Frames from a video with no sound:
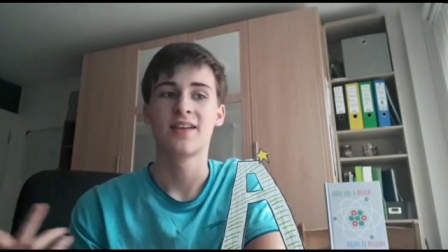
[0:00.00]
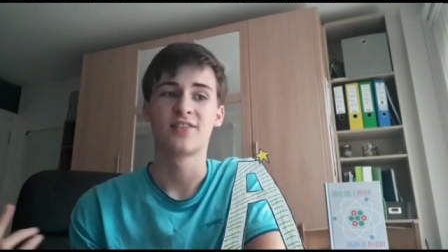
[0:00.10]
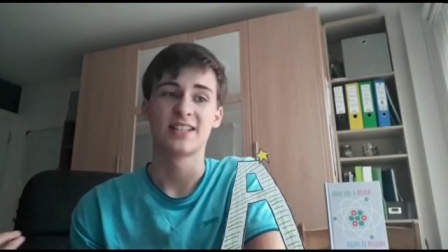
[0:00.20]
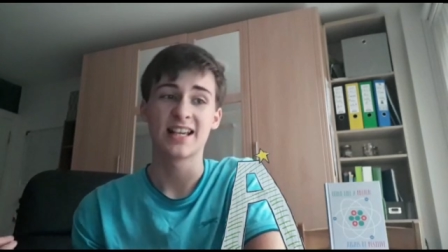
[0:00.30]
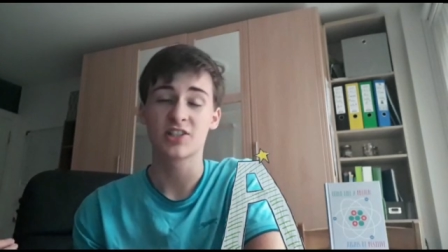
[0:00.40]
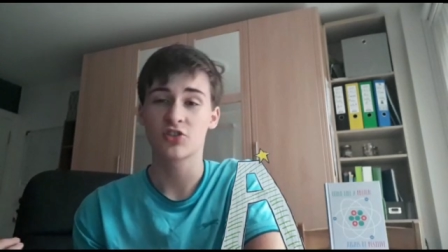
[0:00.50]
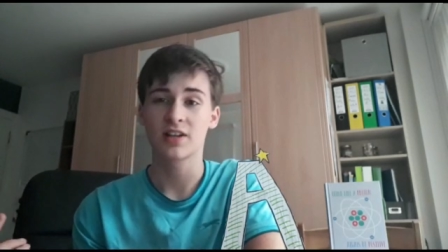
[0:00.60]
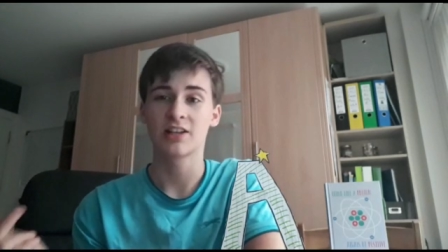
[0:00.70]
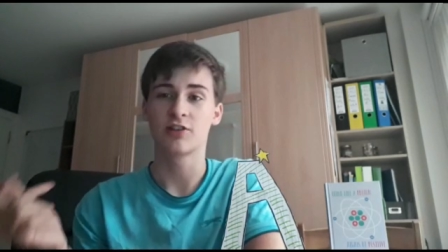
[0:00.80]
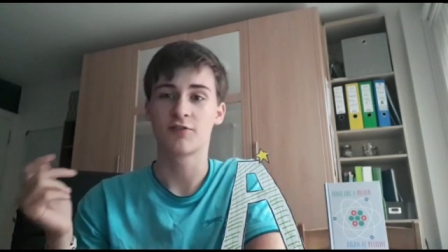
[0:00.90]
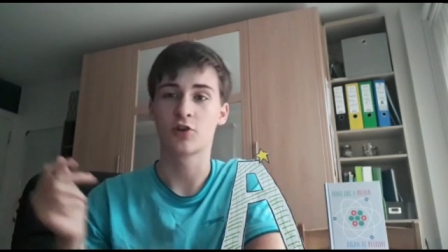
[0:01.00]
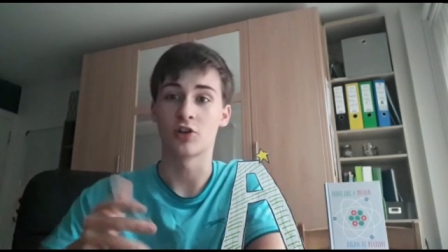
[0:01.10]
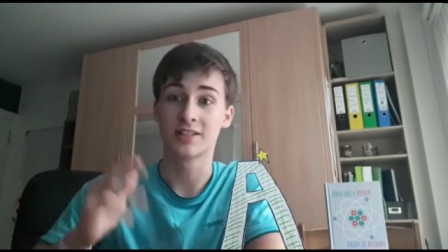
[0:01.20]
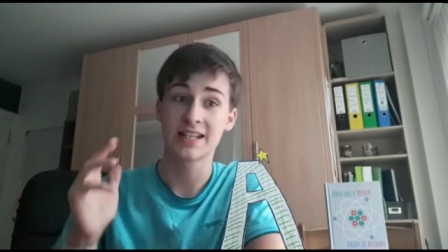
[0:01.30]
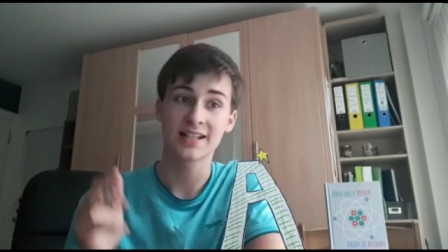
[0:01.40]
If it's history and you
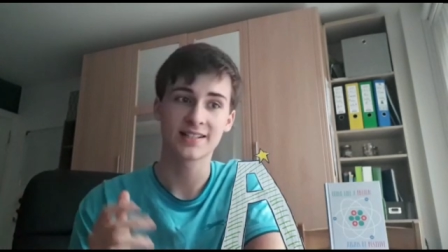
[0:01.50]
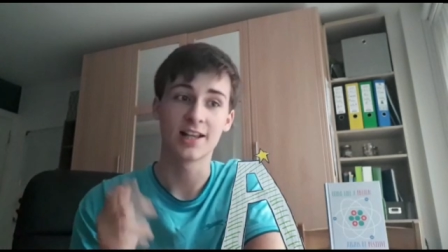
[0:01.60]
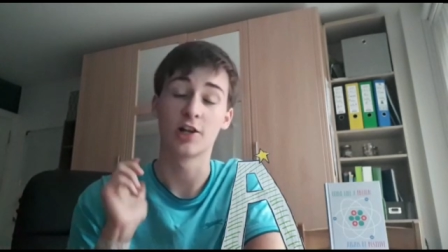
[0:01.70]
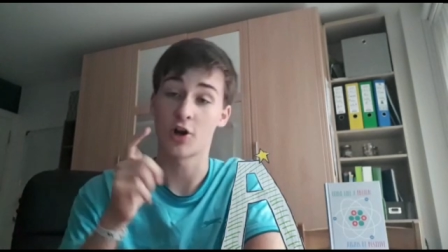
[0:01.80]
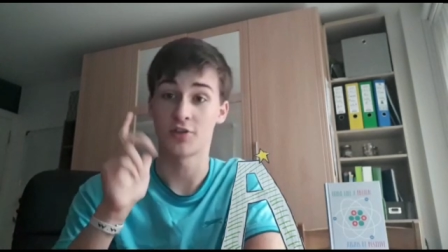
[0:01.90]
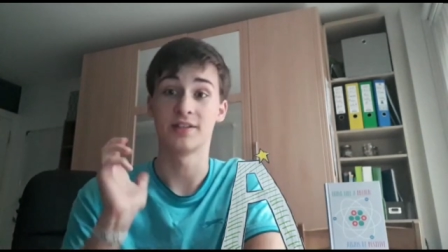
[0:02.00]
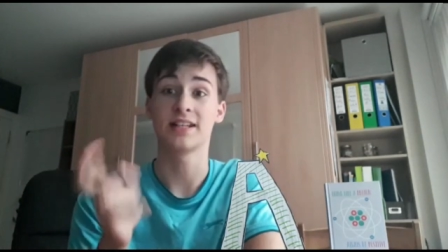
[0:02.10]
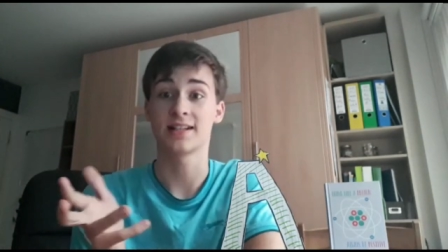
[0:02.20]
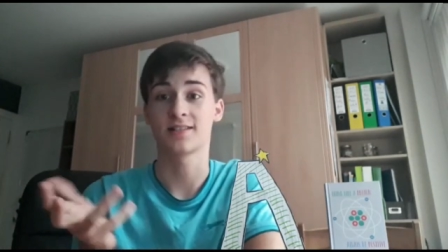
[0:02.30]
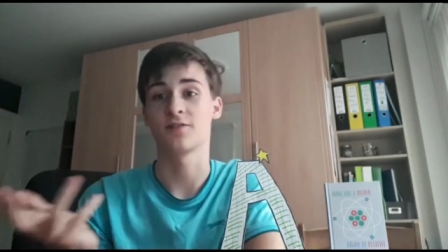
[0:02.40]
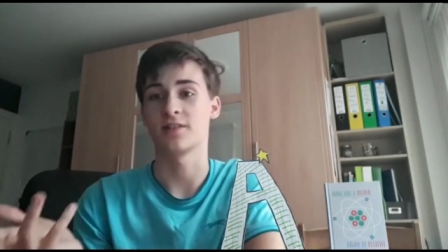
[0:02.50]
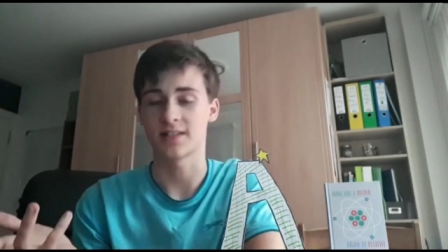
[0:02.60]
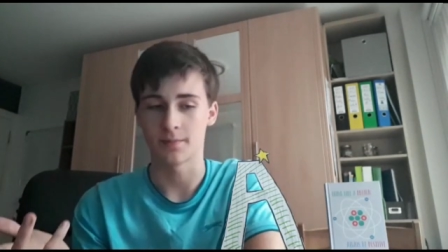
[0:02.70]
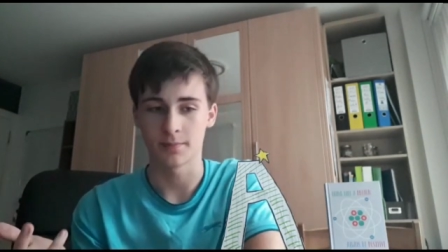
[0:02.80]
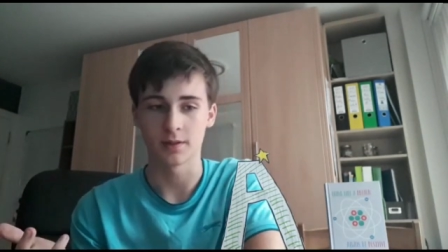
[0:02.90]
forgot dates, learn the dates, for
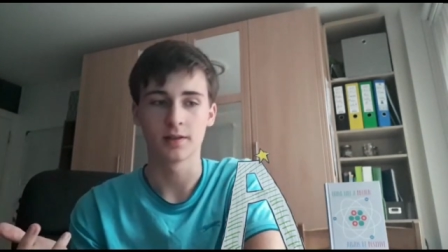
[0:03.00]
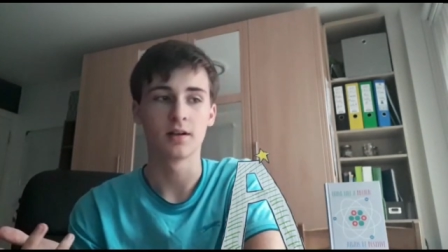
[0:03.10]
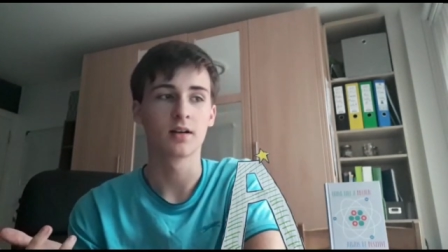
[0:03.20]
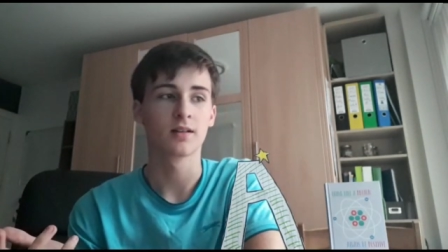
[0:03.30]
example.